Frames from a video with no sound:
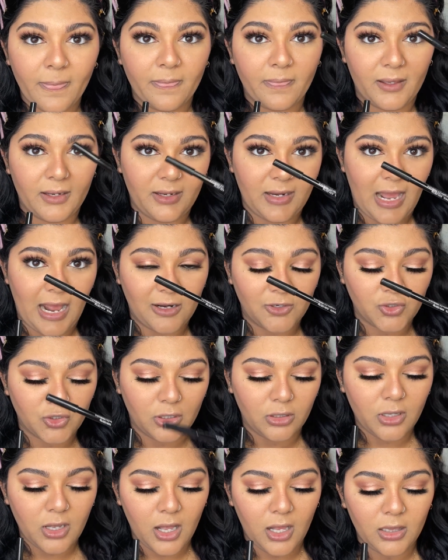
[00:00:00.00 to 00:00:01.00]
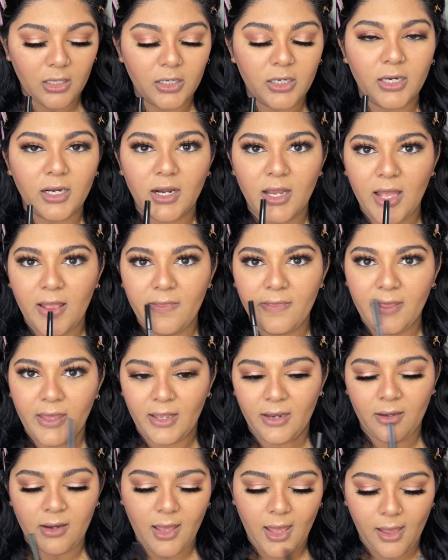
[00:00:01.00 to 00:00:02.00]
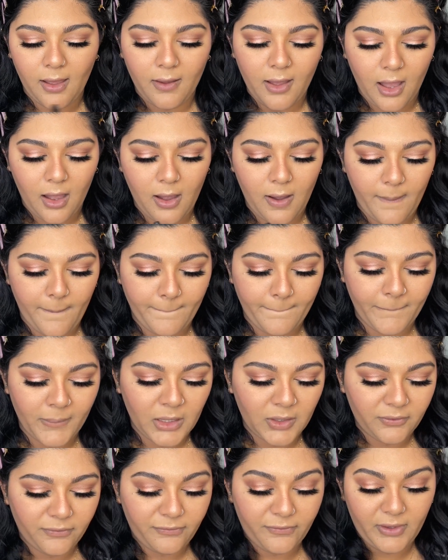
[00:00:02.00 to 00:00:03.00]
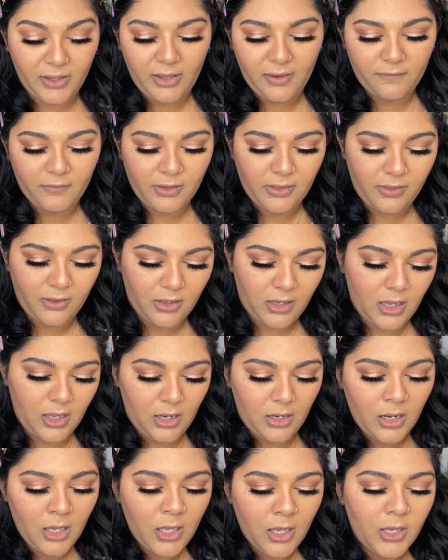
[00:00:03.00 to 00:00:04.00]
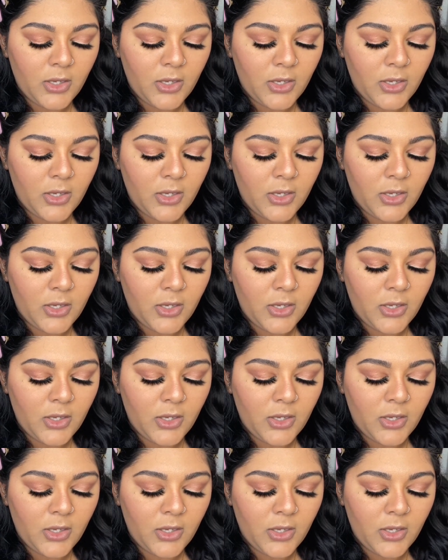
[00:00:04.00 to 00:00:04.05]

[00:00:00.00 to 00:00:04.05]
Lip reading: the natural color and then fill everything in.